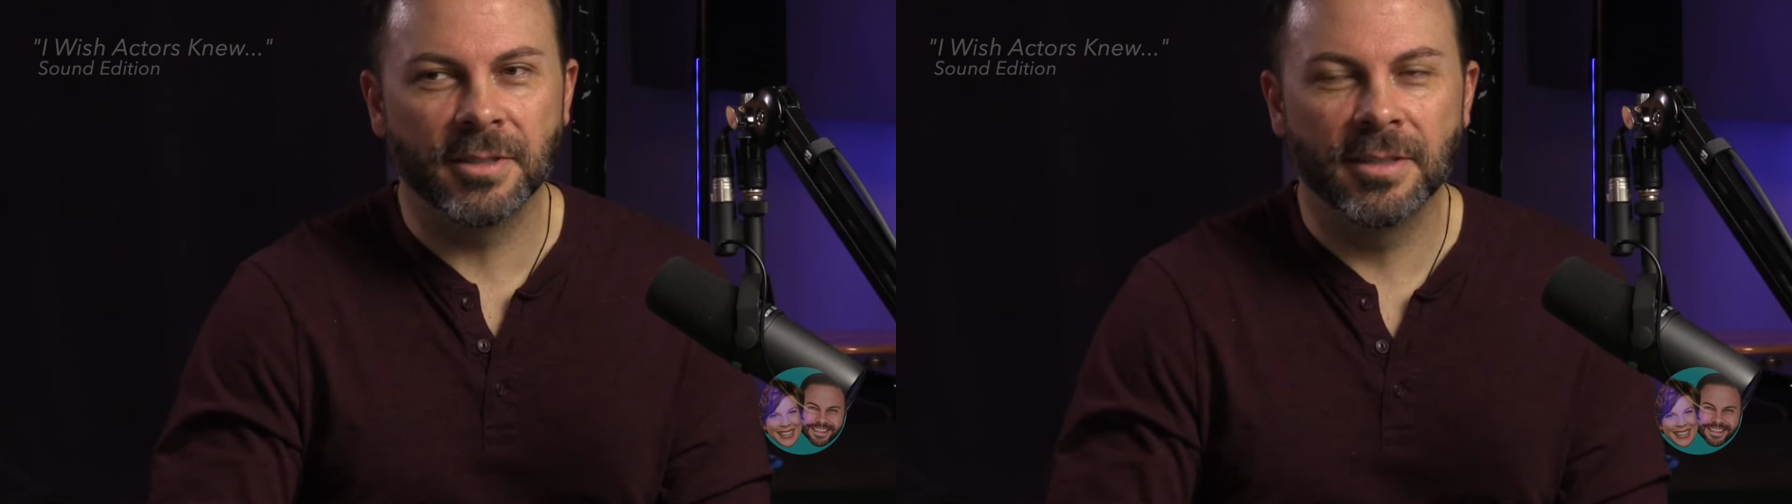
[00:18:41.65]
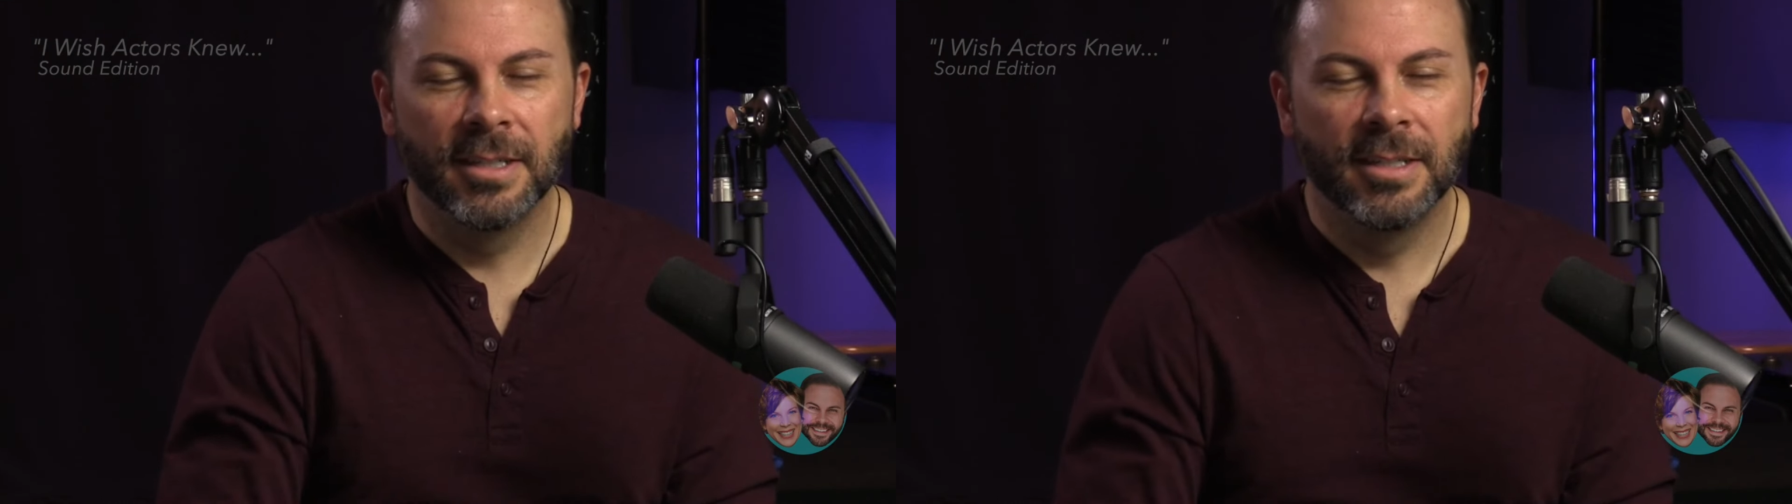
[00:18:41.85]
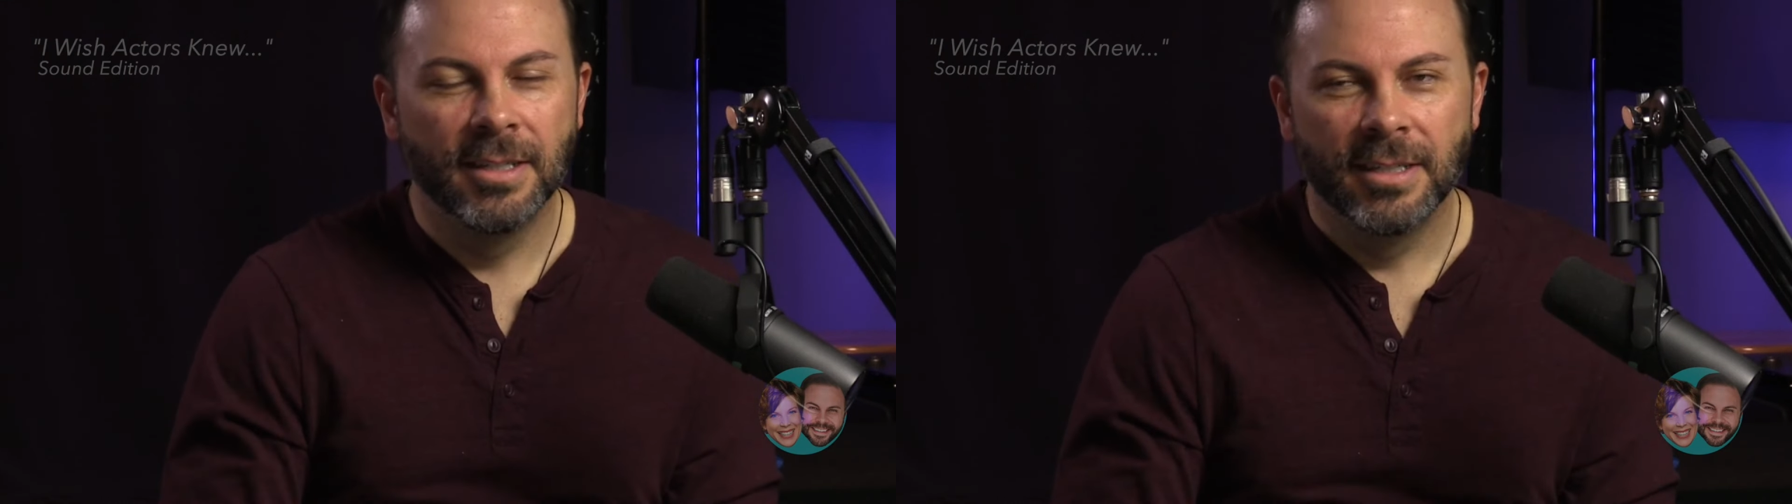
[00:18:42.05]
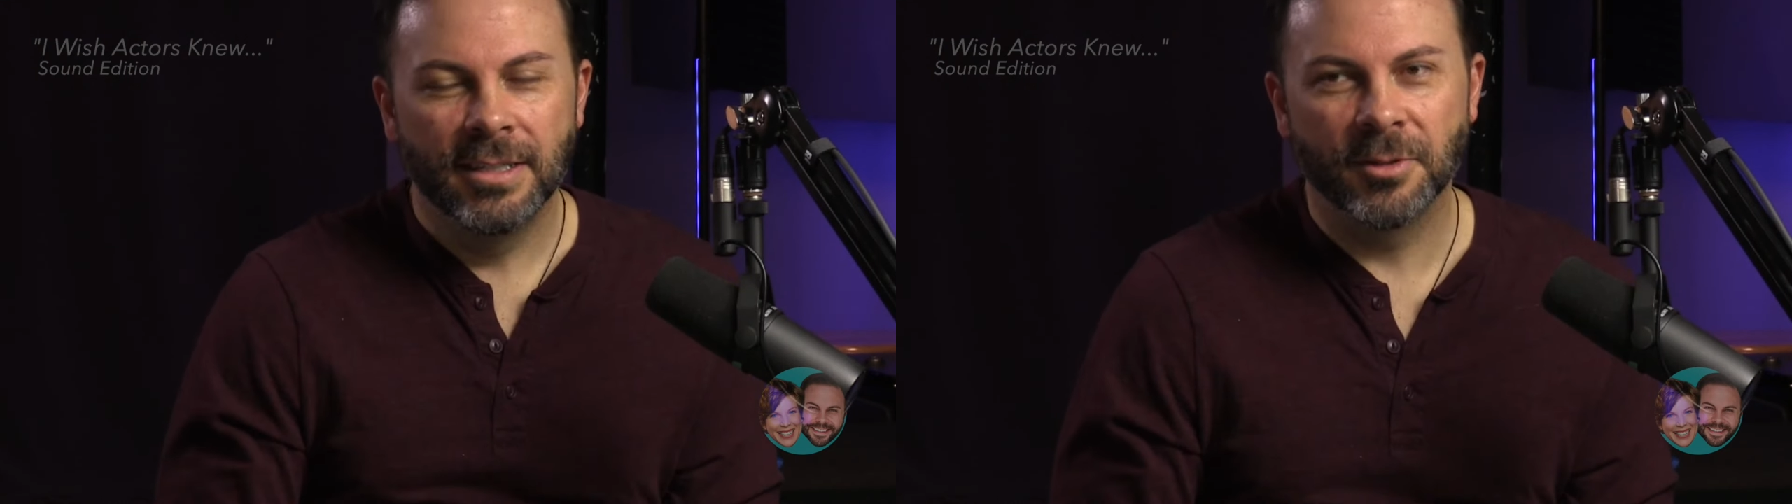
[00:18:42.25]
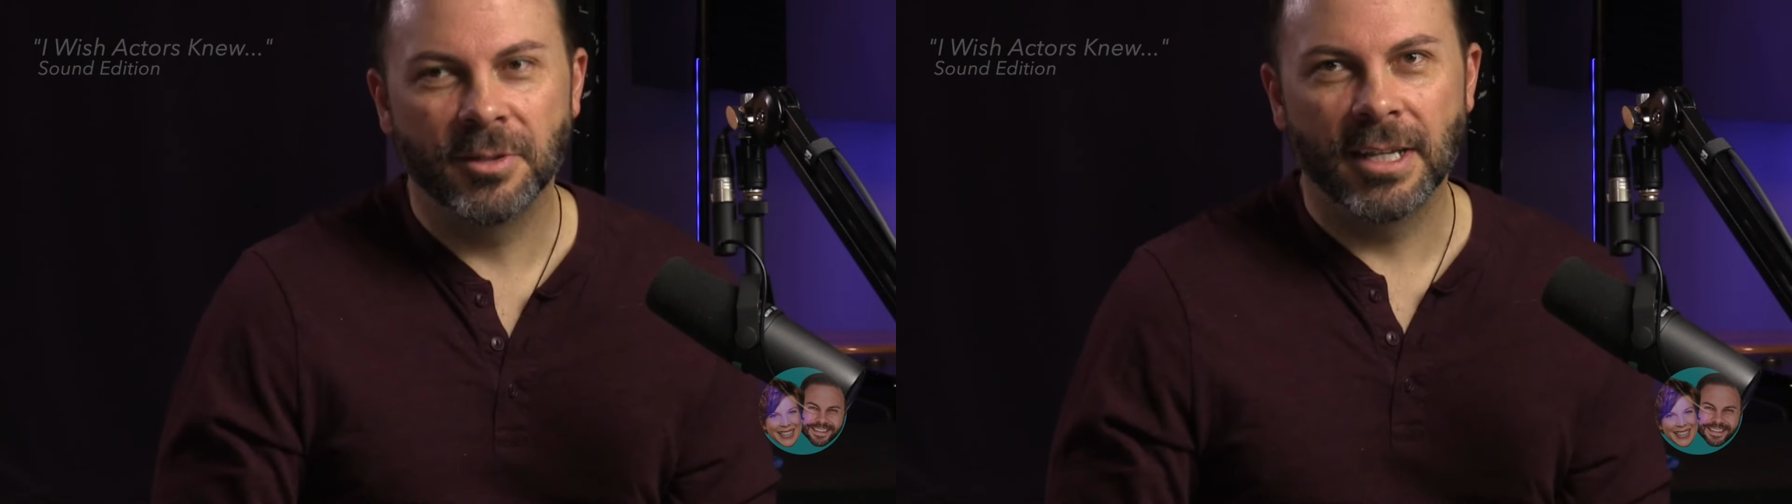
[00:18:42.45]
And
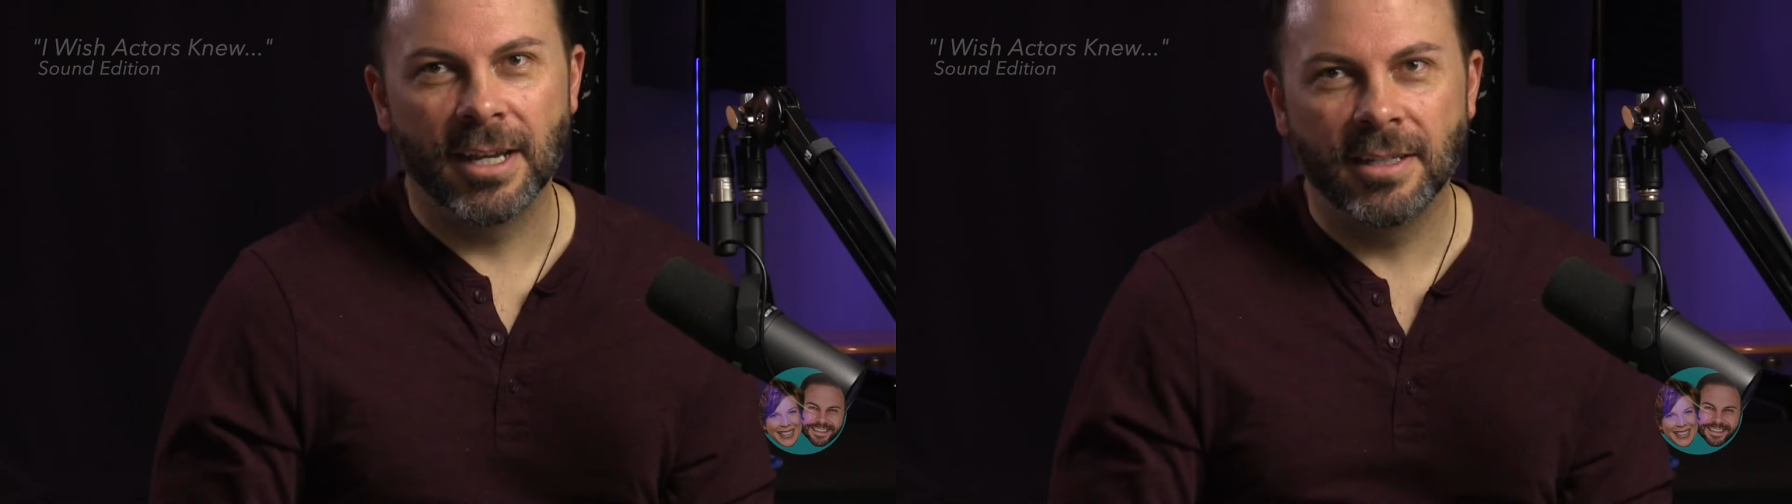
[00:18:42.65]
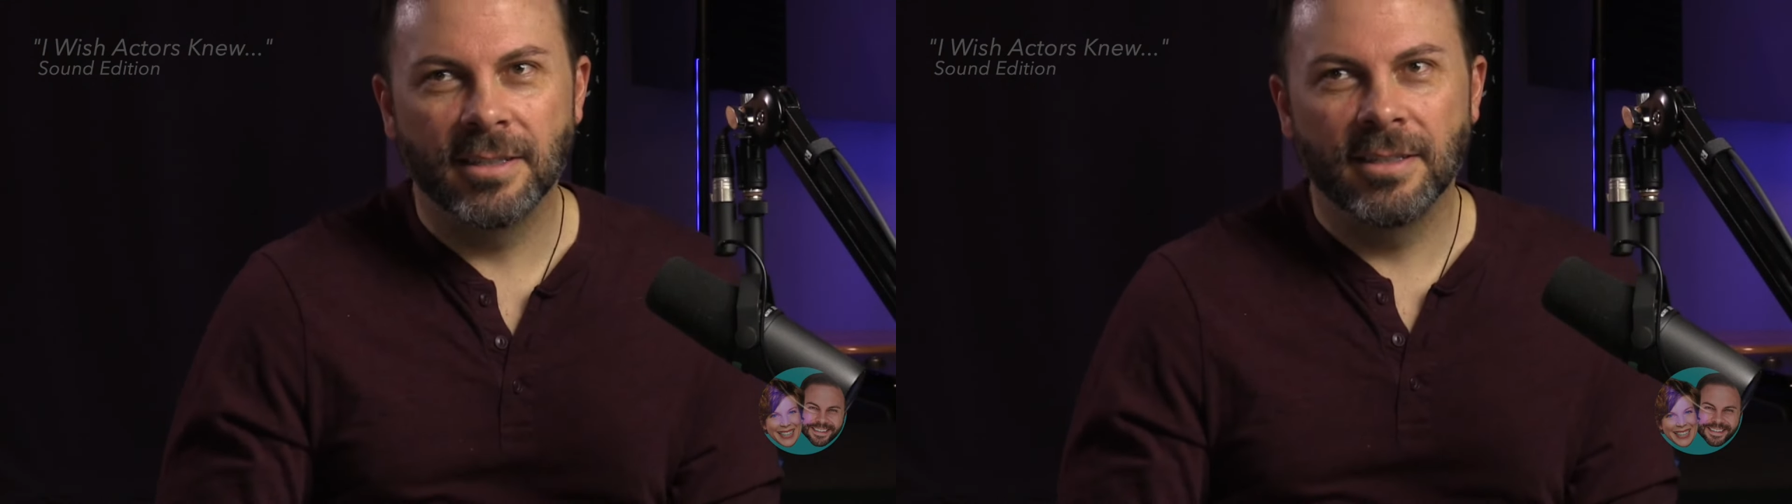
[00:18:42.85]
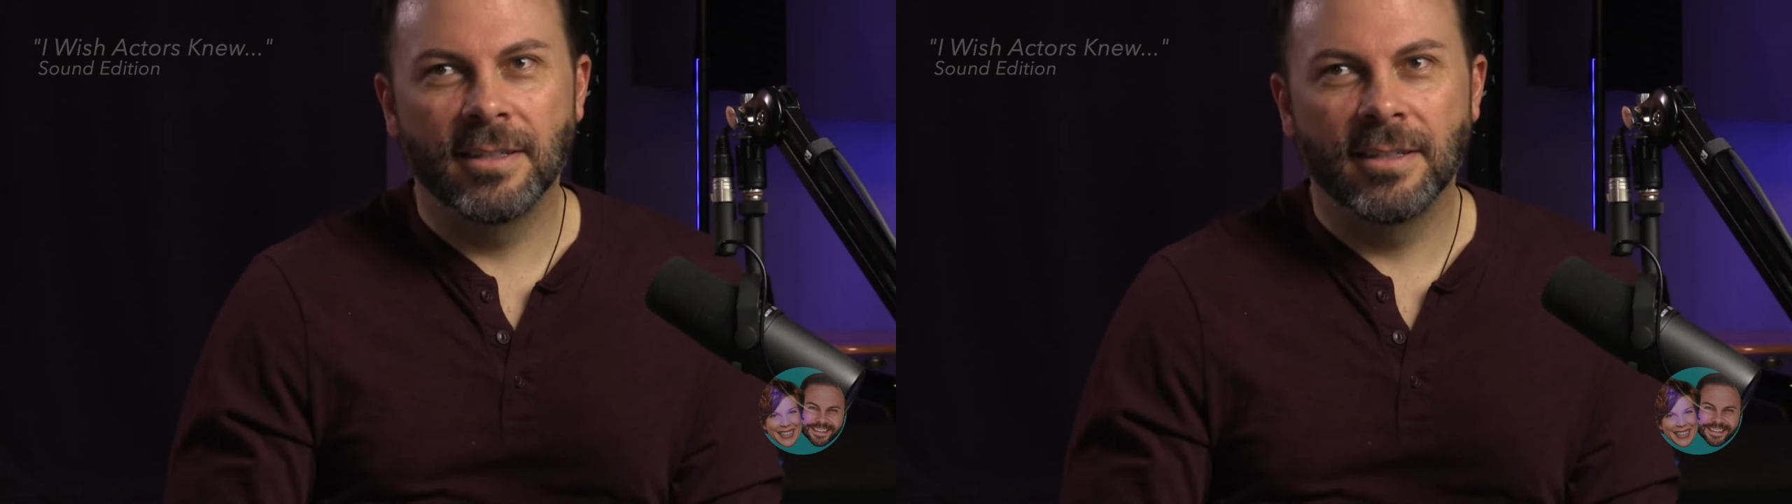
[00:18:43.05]
so, yeah,